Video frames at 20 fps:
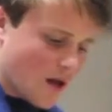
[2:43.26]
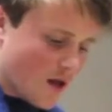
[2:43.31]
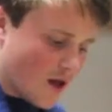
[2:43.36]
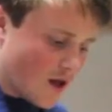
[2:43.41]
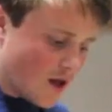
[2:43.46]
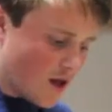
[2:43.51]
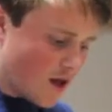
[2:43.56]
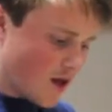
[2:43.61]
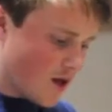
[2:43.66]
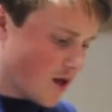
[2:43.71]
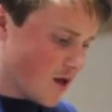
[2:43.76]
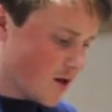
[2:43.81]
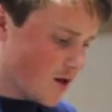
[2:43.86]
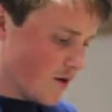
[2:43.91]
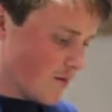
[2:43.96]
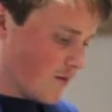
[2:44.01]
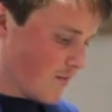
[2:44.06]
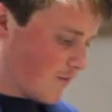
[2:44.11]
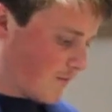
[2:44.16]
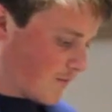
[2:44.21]

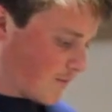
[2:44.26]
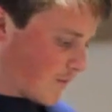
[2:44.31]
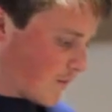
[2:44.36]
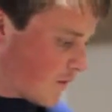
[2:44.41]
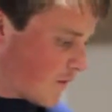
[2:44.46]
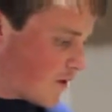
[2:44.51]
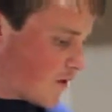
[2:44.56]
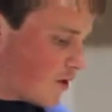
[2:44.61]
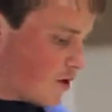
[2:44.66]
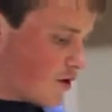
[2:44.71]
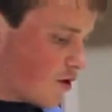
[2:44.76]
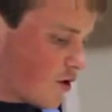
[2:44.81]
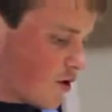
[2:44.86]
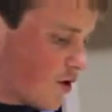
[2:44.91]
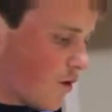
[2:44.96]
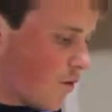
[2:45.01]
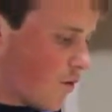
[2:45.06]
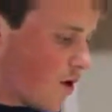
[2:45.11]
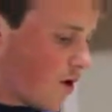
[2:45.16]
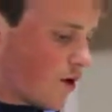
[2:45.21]
and you're
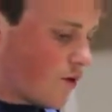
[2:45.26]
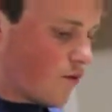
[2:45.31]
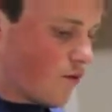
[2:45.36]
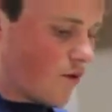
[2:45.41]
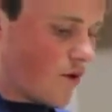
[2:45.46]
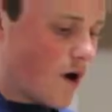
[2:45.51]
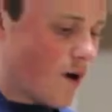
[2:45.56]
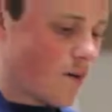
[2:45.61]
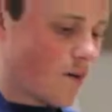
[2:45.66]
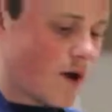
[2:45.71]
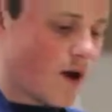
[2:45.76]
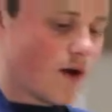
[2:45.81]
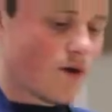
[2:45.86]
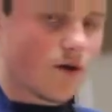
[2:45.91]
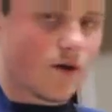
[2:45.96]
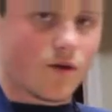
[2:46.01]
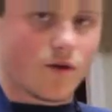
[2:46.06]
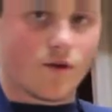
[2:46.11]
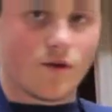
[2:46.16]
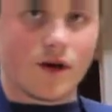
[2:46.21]
going to want to rub
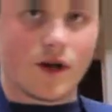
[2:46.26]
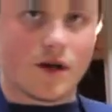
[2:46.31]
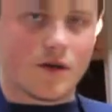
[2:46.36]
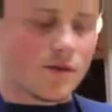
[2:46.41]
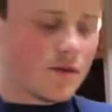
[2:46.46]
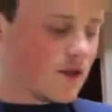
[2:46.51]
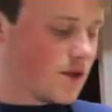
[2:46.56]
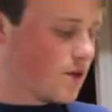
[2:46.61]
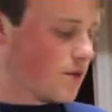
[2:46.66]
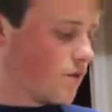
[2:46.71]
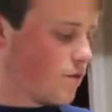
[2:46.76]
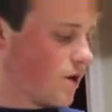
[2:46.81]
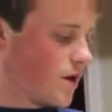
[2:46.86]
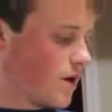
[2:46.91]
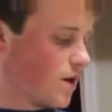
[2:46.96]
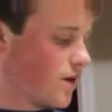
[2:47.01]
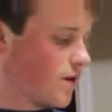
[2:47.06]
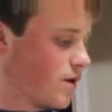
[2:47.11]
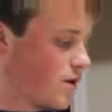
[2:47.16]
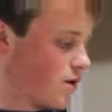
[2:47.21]
down the ribs
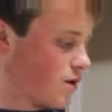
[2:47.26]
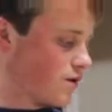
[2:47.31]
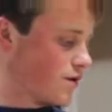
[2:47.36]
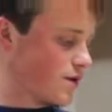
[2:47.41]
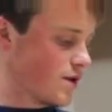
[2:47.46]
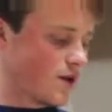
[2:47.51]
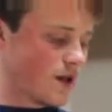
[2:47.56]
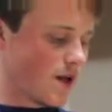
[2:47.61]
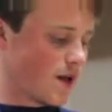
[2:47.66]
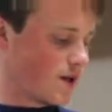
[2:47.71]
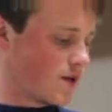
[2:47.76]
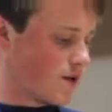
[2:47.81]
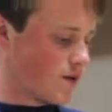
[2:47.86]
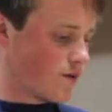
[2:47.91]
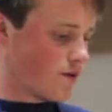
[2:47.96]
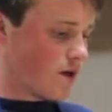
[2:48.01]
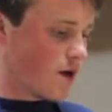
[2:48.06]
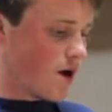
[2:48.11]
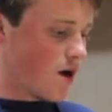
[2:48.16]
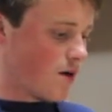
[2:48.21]
with your selected
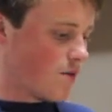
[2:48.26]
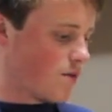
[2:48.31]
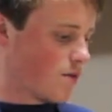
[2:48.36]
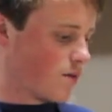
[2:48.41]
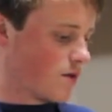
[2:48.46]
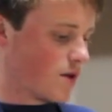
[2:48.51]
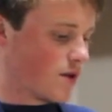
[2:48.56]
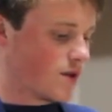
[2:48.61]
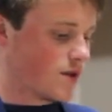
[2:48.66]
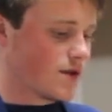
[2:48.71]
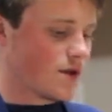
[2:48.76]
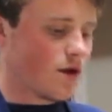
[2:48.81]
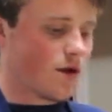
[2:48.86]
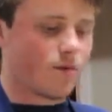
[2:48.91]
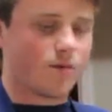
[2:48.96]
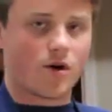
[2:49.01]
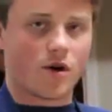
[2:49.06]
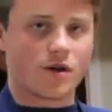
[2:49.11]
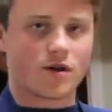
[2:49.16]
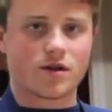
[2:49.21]
rub. It's
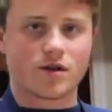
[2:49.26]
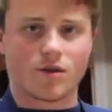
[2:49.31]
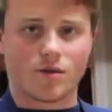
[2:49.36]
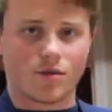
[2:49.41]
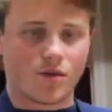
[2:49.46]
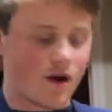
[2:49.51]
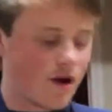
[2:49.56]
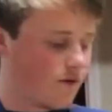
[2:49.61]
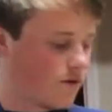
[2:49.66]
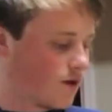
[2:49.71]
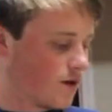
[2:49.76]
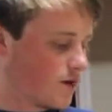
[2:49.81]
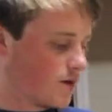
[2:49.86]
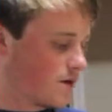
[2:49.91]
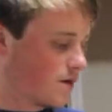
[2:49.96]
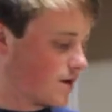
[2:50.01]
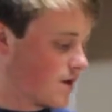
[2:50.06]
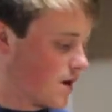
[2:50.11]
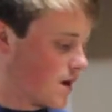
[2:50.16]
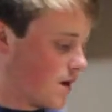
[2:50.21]
all personal
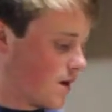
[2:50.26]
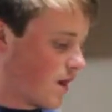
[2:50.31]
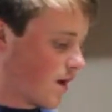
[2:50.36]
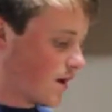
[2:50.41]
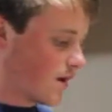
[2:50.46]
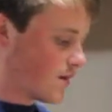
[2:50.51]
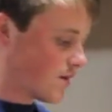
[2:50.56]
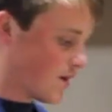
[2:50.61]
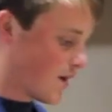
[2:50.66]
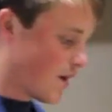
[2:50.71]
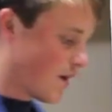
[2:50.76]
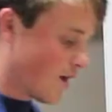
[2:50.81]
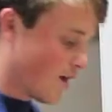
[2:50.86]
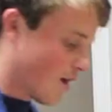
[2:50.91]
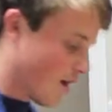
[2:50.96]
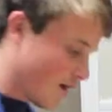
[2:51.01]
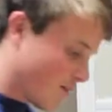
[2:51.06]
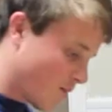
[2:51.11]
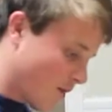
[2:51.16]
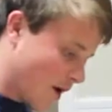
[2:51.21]
preference. Like I said, I
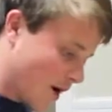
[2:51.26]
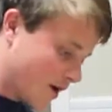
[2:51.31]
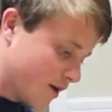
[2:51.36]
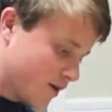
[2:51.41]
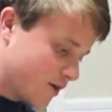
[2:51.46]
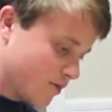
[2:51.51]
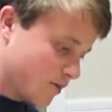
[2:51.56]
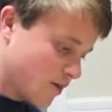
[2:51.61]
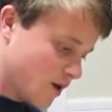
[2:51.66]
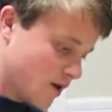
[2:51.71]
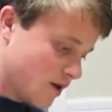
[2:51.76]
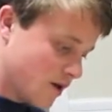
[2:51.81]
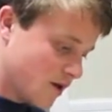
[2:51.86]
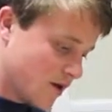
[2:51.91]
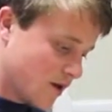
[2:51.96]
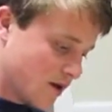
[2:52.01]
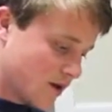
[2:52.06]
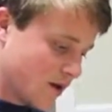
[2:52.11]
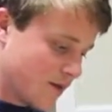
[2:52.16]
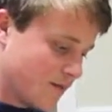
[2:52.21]
like mine to
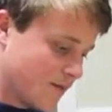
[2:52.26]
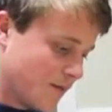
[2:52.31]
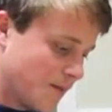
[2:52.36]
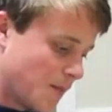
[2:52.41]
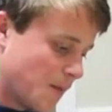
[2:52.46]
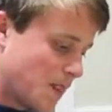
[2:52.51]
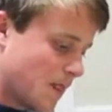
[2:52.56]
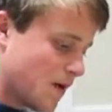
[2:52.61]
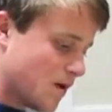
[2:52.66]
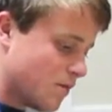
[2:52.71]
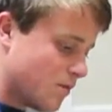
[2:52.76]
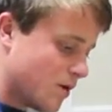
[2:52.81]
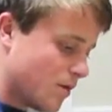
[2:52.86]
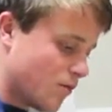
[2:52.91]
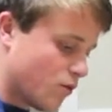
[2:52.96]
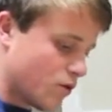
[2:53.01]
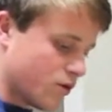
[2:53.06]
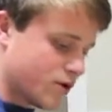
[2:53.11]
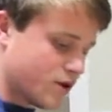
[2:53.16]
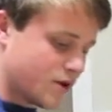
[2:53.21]
be a bit
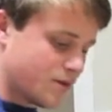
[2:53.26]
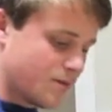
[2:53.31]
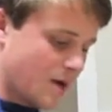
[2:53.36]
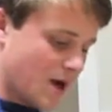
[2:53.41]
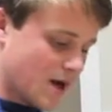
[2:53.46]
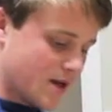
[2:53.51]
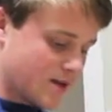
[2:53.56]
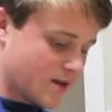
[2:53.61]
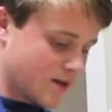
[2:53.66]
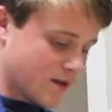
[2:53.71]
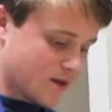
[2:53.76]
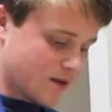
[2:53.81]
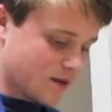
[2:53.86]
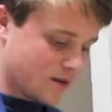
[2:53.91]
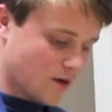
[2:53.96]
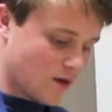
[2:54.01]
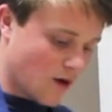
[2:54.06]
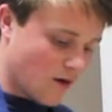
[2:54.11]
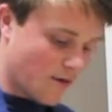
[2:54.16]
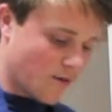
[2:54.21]
more spicy,
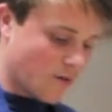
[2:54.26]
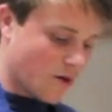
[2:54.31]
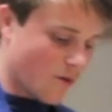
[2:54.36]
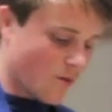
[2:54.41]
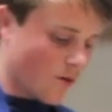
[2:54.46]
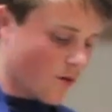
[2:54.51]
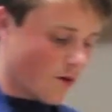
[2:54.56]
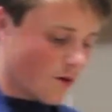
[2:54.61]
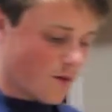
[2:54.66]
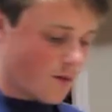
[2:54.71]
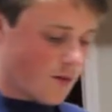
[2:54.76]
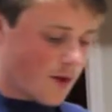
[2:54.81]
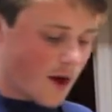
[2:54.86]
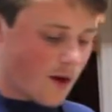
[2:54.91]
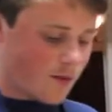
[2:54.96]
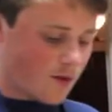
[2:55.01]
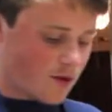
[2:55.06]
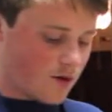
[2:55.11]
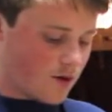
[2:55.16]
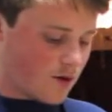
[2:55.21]
so I would get more
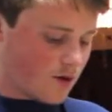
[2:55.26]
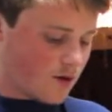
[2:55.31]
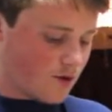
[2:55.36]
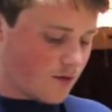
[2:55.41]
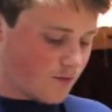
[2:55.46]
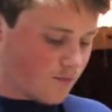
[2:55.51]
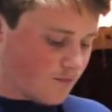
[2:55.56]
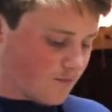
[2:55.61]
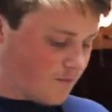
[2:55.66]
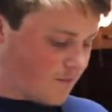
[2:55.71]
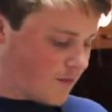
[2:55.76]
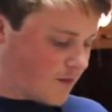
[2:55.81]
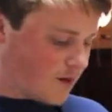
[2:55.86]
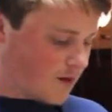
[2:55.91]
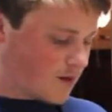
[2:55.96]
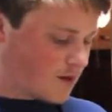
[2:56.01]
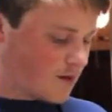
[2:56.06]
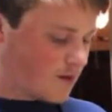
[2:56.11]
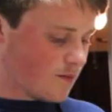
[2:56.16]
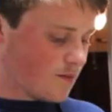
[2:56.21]
pepper,
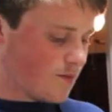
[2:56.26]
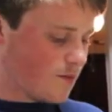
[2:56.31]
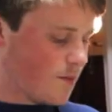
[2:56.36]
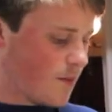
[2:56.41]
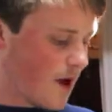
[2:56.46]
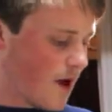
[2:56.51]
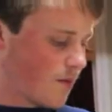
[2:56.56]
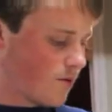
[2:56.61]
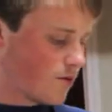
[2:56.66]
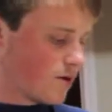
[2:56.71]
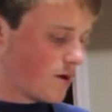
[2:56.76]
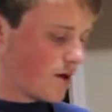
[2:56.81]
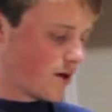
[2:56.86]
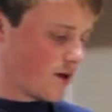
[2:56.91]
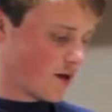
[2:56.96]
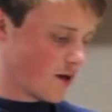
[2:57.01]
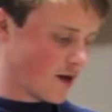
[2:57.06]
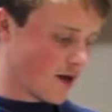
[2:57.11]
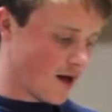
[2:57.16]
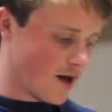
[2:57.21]
some
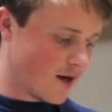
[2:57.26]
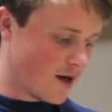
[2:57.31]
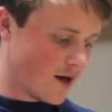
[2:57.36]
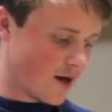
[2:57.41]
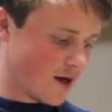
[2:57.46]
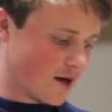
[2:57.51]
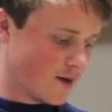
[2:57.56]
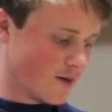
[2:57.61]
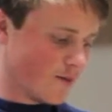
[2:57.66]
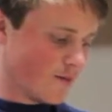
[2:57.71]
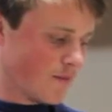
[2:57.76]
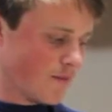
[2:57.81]
paprika and cayenne,